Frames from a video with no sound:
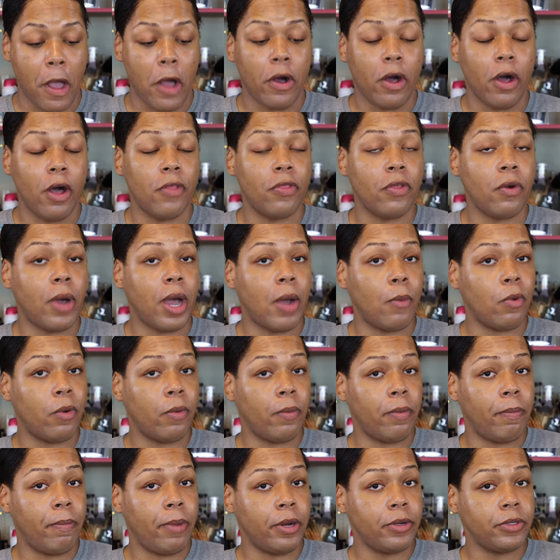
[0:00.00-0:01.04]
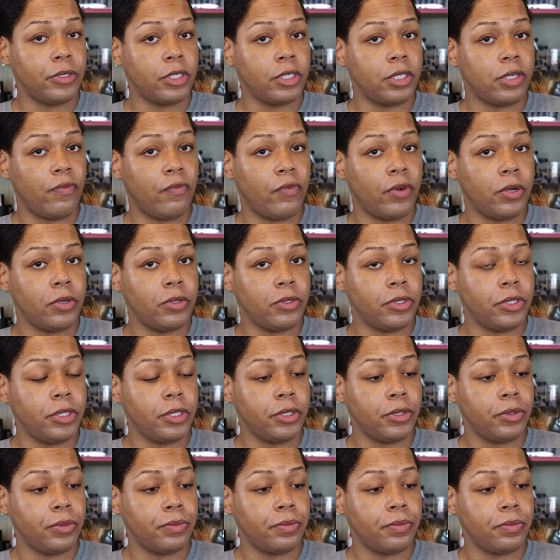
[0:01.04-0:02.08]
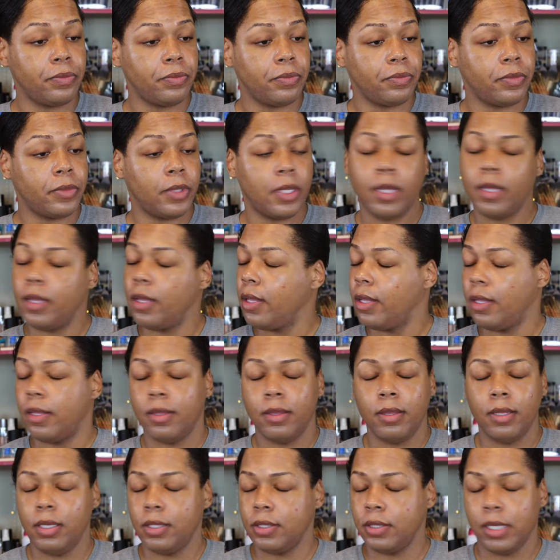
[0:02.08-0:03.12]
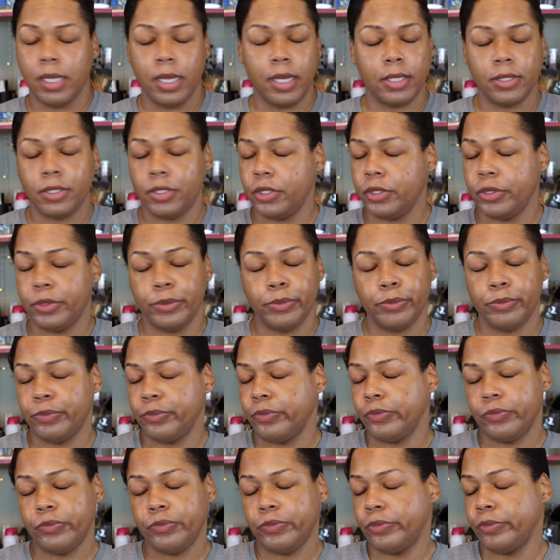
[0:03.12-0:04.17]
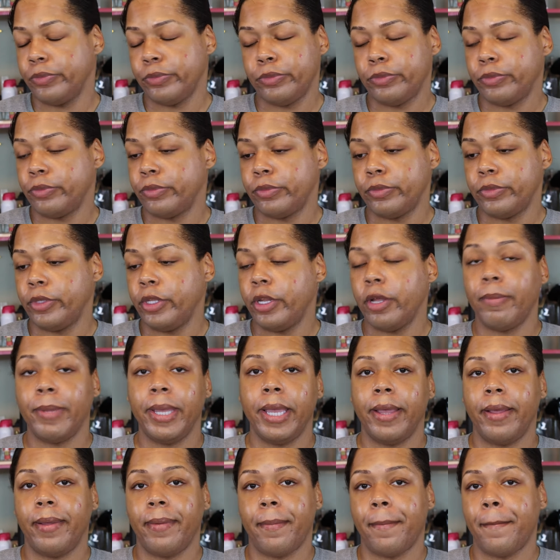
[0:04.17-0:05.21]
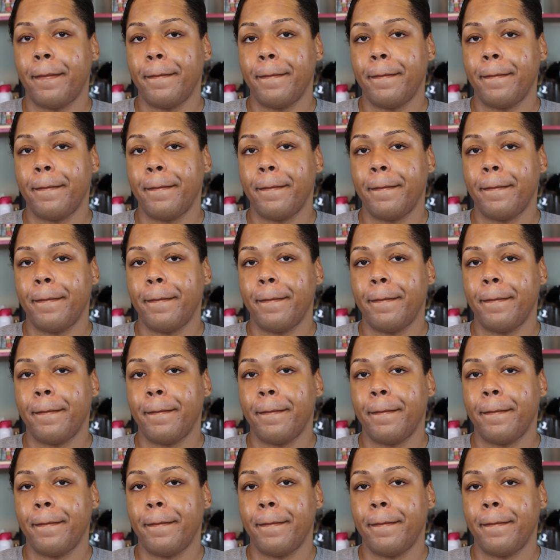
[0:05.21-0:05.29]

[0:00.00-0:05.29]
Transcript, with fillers: Although I will repurchase the first two, these last two, no ma'am.